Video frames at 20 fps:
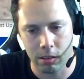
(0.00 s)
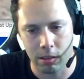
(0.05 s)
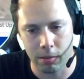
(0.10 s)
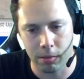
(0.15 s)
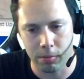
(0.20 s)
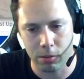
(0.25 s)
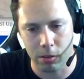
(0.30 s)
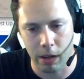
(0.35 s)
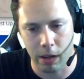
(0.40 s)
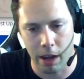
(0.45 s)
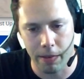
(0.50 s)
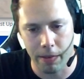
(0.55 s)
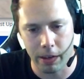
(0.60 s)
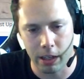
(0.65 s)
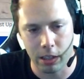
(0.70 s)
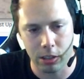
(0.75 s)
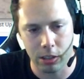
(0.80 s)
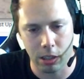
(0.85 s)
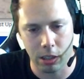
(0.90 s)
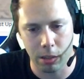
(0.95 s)
So having a
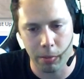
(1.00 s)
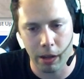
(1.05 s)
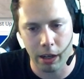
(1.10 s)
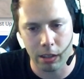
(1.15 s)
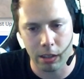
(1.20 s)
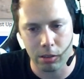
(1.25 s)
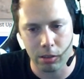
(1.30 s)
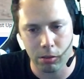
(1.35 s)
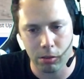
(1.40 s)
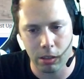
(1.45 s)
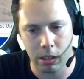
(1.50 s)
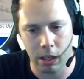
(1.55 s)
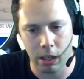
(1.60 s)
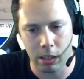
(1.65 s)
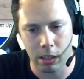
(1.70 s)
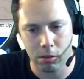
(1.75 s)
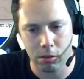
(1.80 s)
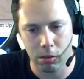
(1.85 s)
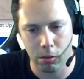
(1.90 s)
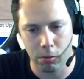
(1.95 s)
hitch on the back is a really
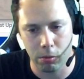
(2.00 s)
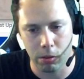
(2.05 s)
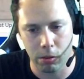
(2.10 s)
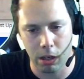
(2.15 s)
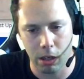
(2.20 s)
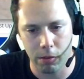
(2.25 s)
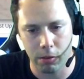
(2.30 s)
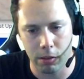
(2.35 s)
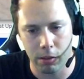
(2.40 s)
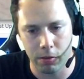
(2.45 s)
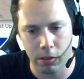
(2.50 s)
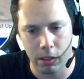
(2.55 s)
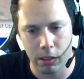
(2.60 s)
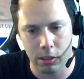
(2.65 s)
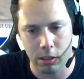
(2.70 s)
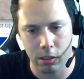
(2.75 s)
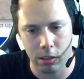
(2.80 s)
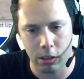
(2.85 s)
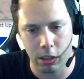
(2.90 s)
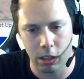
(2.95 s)
nice little recovery
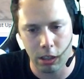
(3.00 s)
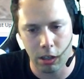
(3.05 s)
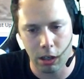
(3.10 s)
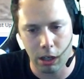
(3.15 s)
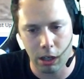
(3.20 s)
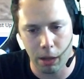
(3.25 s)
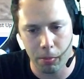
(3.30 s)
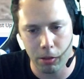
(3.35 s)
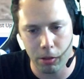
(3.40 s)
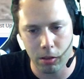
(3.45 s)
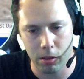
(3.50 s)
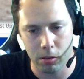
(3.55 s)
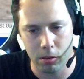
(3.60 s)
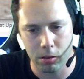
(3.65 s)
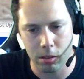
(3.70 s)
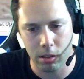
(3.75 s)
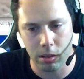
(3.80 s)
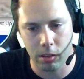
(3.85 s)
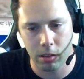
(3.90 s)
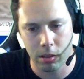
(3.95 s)
feature. You can hook up to
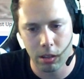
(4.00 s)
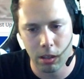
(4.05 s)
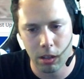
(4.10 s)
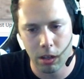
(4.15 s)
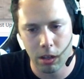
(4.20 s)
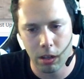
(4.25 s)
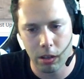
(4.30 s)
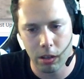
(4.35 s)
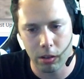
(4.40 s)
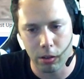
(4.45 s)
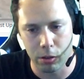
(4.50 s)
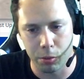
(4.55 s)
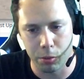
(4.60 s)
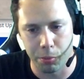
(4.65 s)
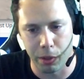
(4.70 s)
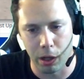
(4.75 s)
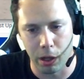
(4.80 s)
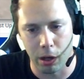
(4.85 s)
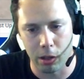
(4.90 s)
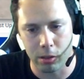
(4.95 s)
those
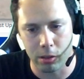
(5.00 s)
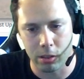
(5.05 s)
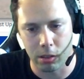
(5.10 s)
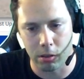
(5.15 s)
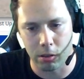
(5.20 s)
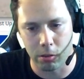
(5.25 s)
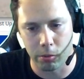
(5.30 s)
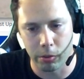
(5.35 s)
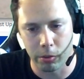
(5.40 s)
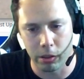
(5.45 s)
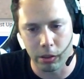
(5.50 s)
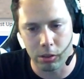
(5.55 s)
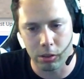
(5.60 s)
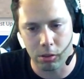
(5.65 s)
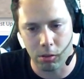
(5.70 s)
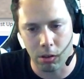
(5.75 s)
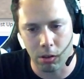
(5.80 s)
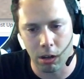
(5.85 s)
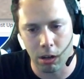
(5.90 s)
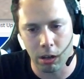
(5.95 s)
bars there. They're really
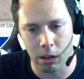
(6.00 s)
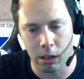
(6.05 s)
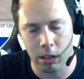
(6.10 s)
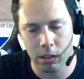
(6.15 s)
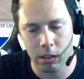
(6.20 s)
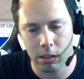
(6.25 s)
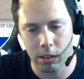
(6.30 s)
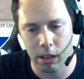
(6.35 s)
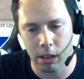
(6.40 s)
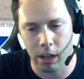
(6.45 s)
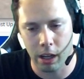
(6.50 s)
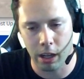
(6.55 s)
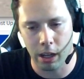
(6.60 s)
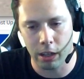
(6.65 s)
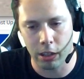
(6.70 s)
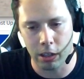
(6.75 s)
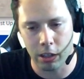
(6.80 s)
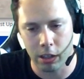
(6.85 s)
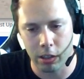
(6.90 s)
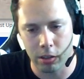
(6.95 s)
strong, and
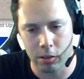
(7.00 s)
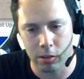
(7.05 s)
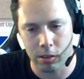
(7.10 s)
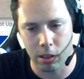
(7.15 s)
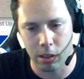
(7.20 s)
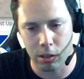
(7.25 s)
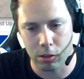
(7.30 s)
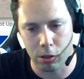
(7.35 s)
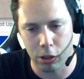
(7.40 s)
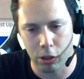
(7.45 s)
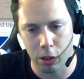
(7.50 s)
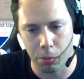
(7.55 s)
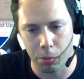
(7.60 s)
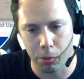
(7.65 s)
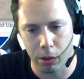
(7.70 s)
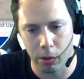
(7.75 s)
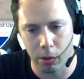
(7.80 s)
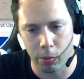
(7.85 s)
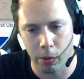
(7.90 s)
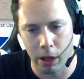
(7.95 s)
you can use those. Or you can
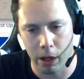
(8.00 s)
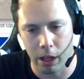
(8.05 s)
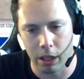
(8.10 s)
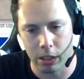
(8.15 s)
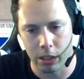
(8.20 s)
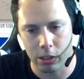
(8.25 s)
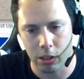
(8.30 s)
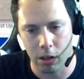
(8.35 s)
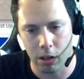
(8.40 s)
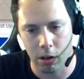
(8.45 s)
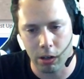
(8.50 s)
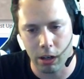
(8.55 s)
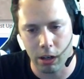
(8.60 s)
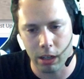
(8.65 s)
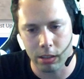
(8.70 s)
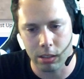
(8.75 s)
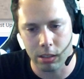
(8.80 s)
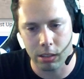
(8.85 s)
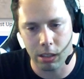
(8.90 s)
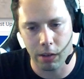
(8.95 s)
put a winch and all
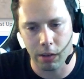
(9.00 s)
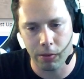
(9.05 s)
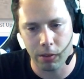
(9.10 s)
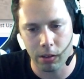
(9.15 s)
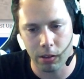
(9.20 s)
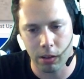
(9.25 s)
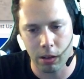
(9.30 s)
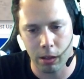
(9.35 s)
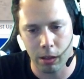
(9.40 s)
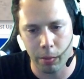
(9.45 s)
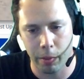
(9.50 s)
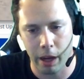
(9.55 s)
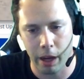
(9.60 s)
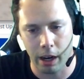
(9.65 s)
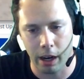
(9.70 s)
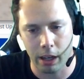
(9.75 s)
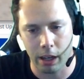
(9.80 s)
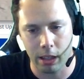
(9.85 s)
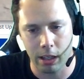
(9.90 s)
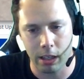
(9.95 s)
kinds of stuff here on the
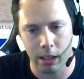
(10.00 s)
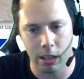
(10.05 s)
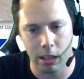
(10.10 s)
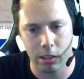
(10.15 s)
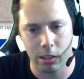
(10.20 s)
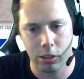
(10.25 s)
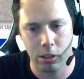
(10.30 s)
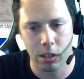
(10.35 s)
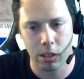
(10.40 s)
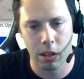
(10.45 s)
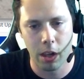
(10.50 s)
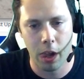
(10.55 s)
back on the hitch.